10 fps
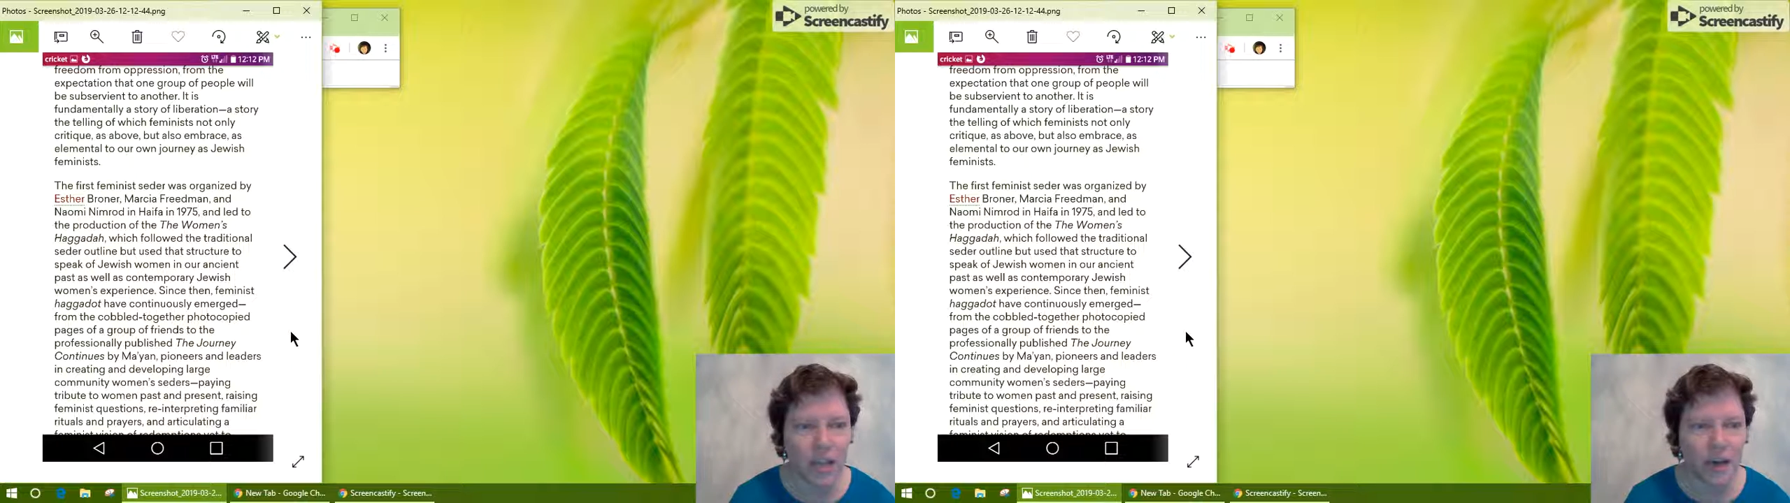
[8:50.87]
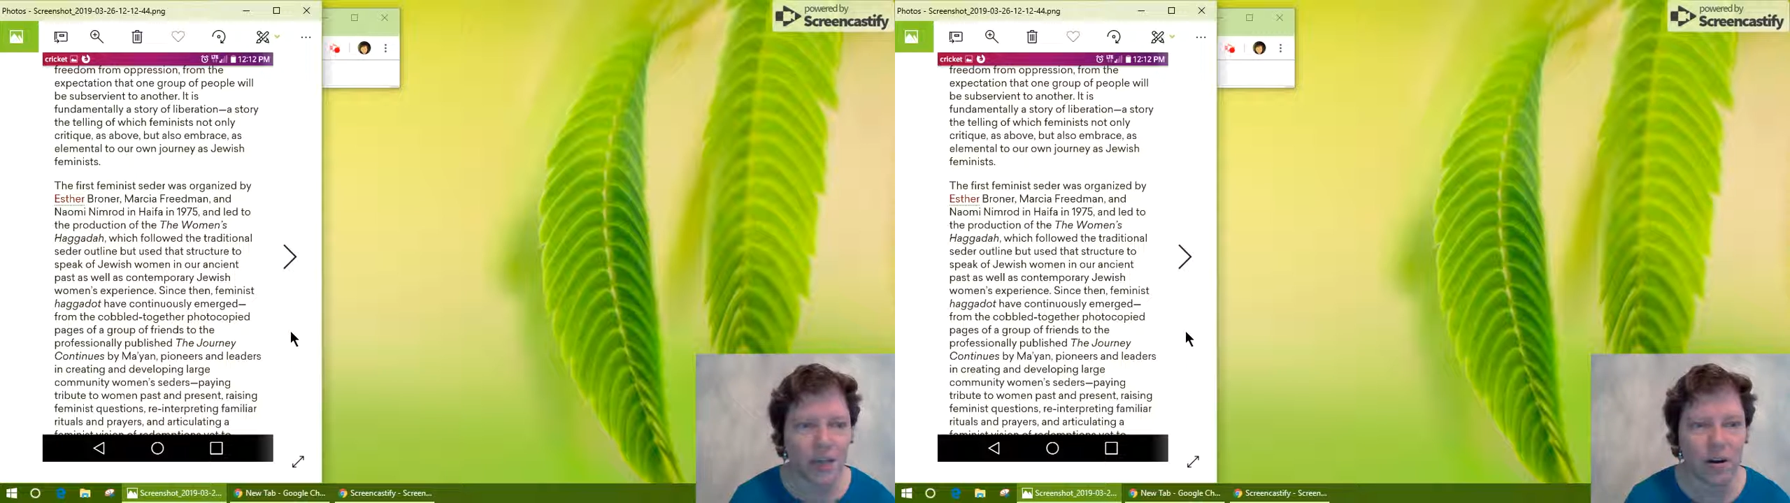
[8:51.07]

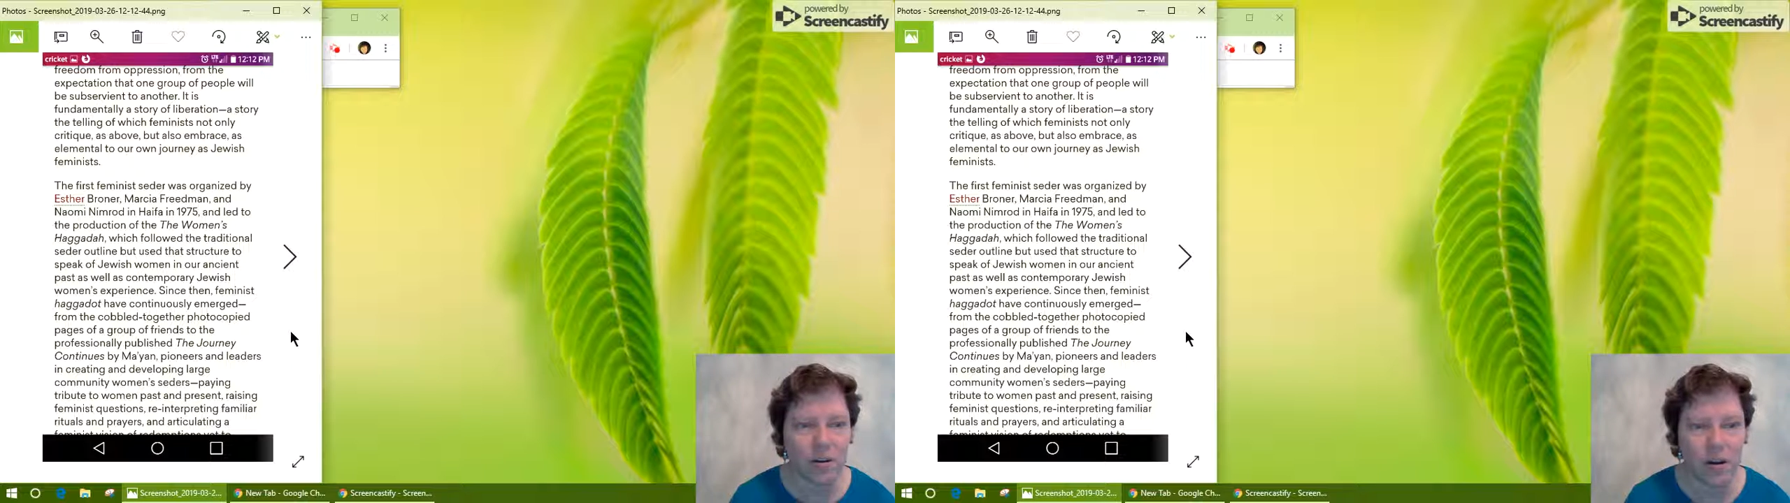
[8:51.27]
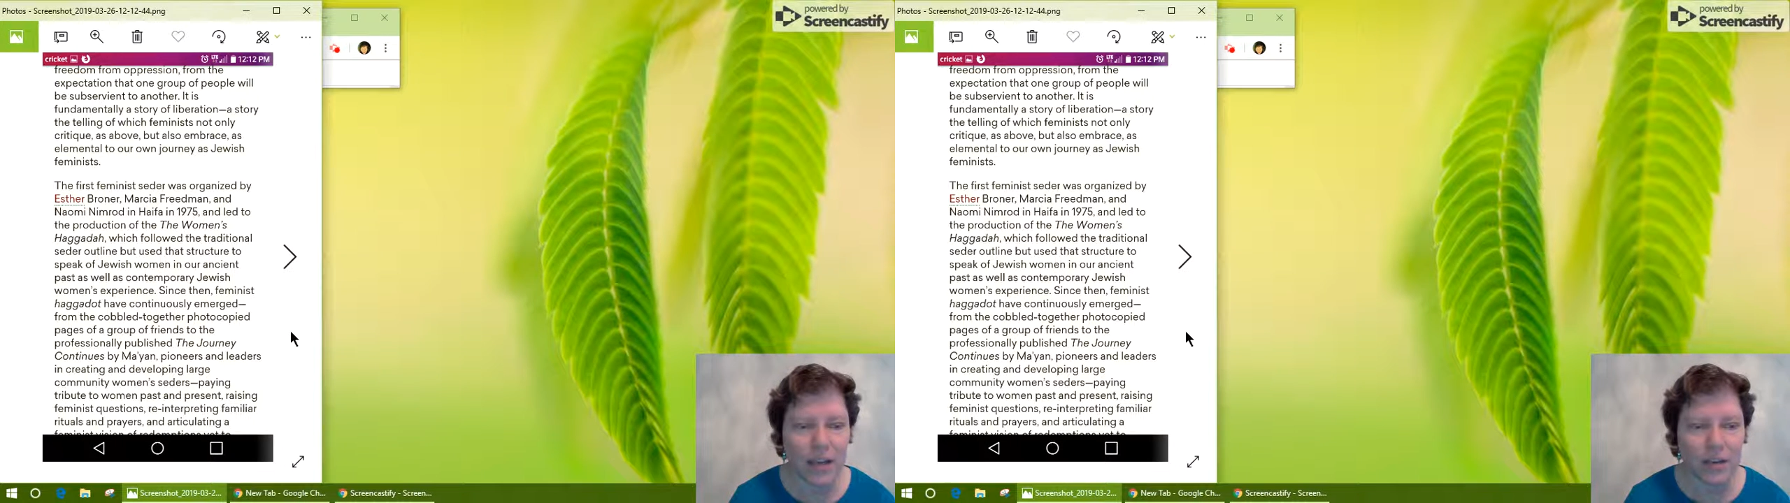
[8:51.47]
led
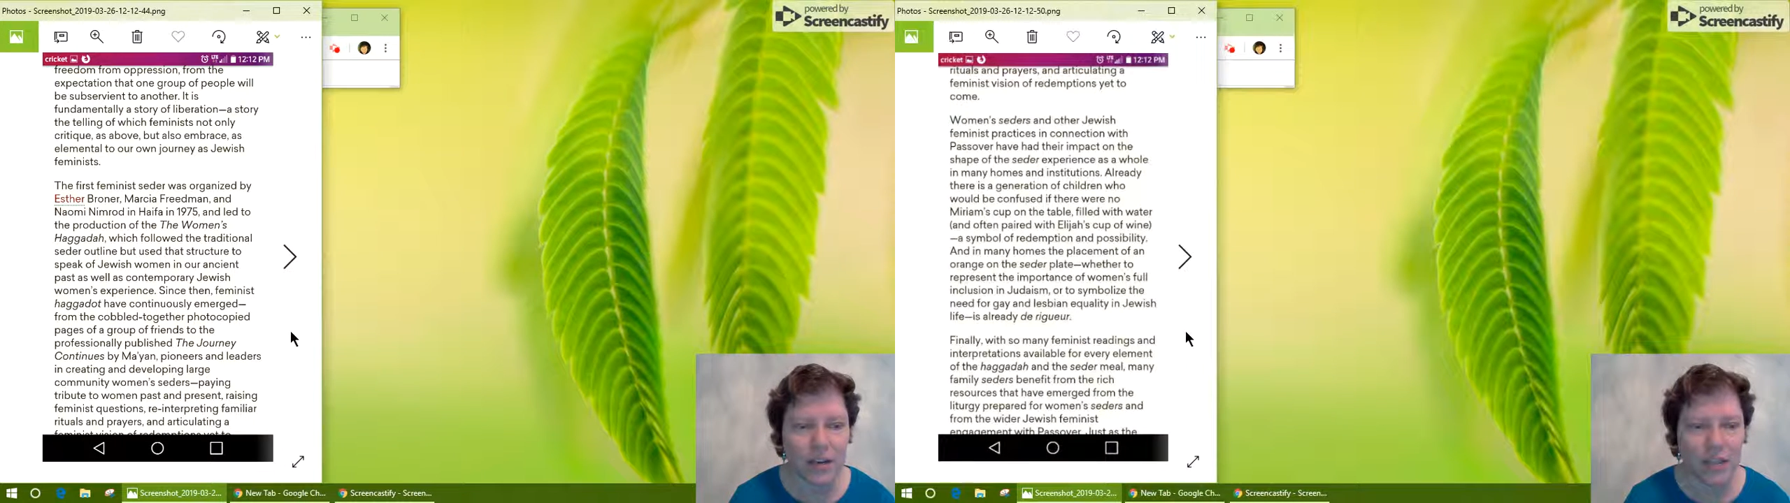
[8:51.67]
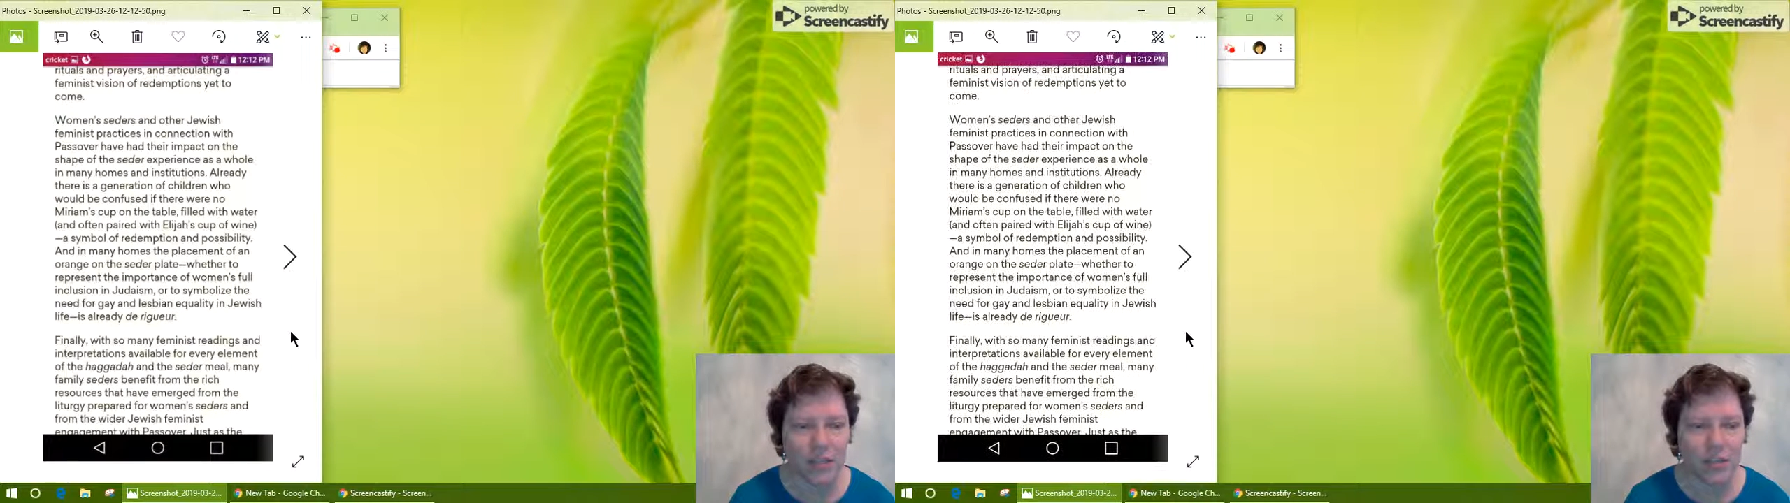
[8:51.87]
her around the
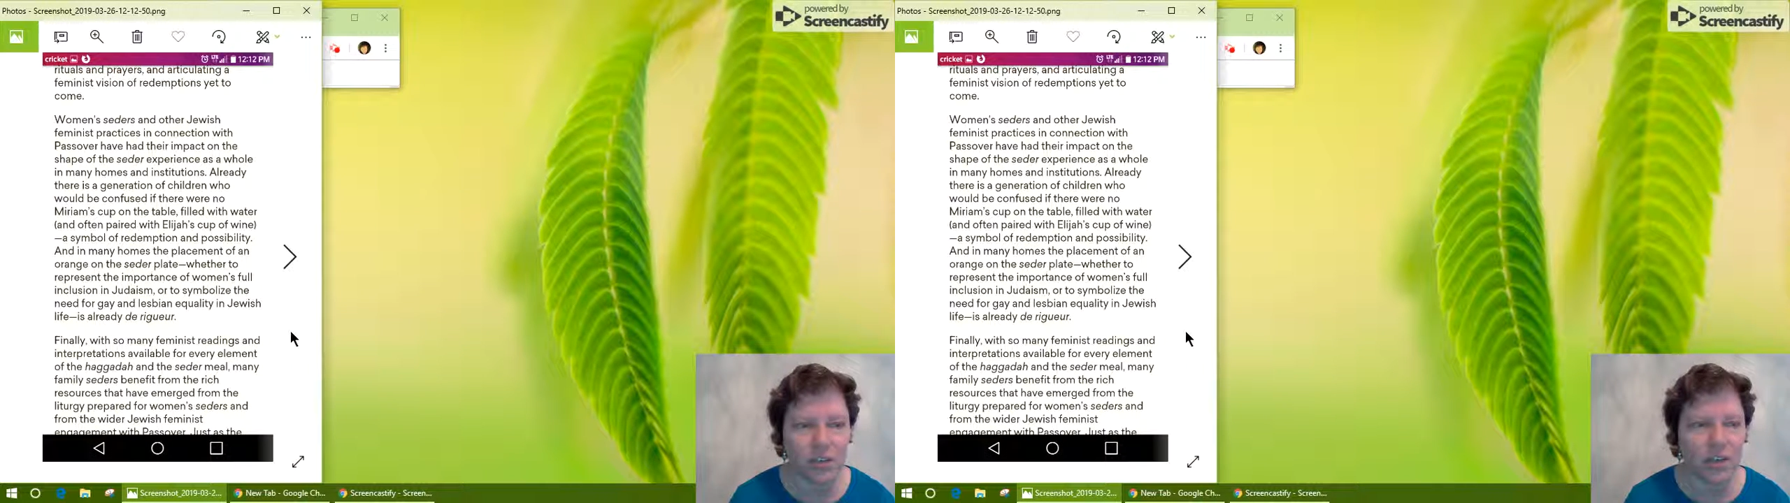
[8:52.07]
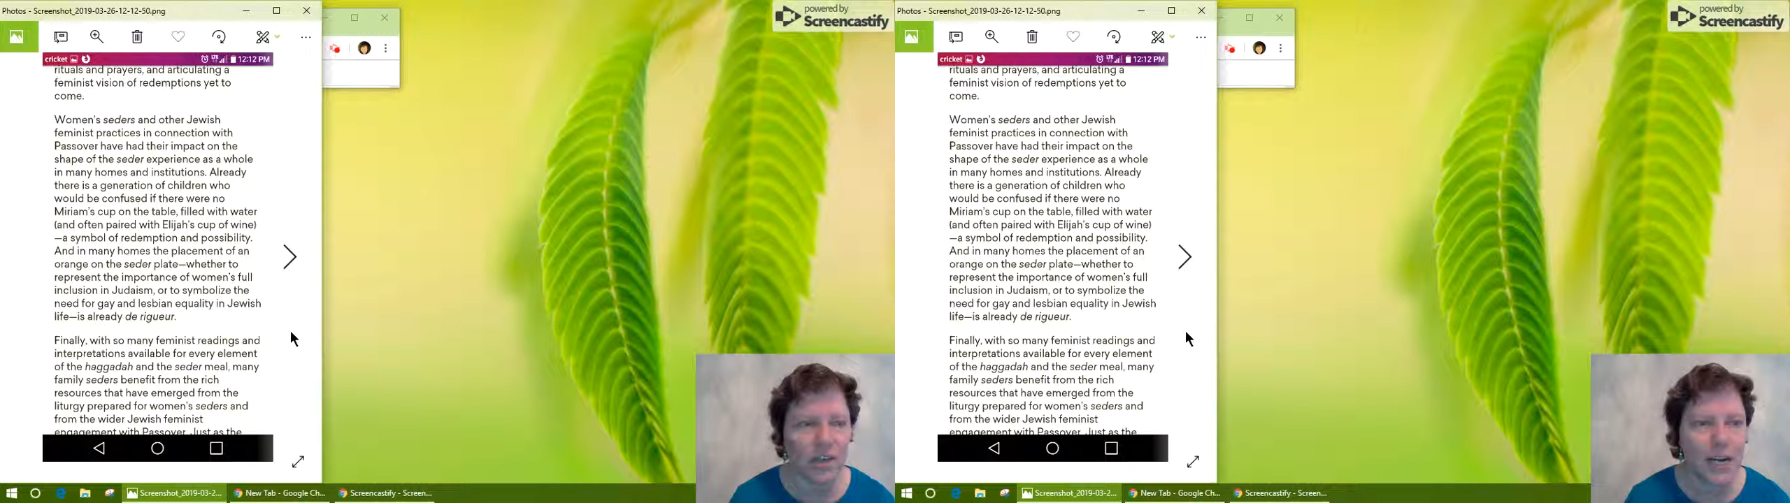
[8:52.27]

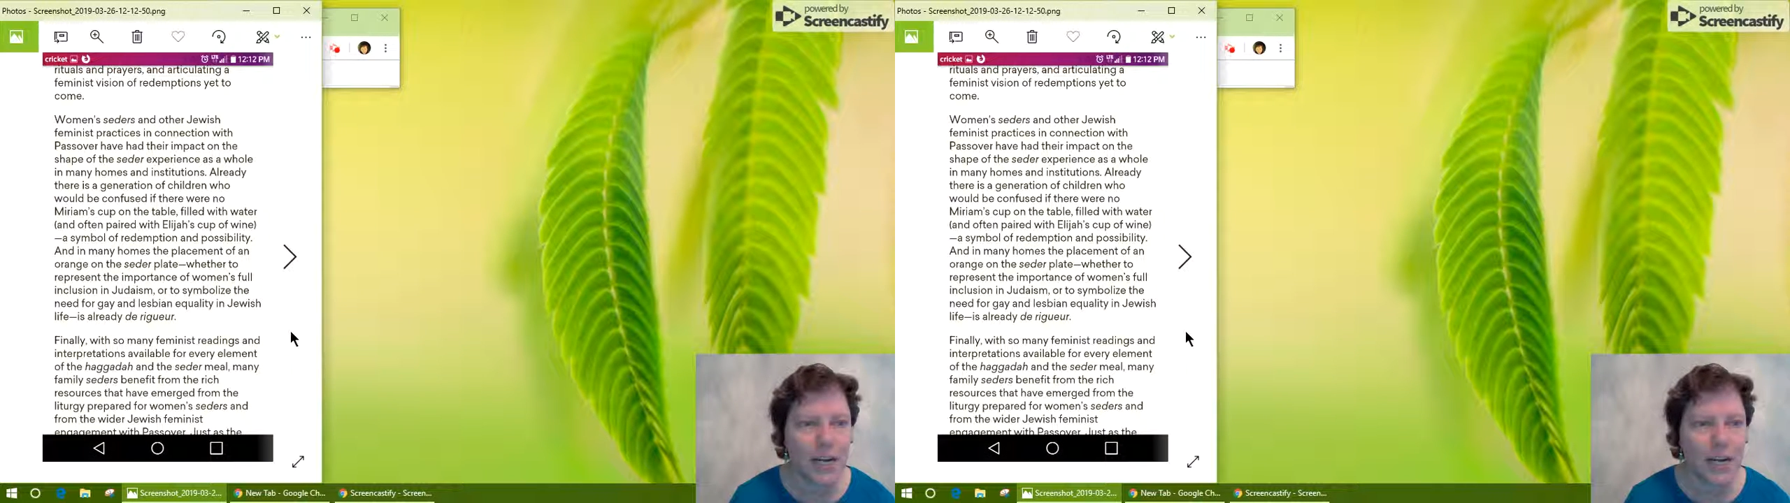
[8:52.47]
desert.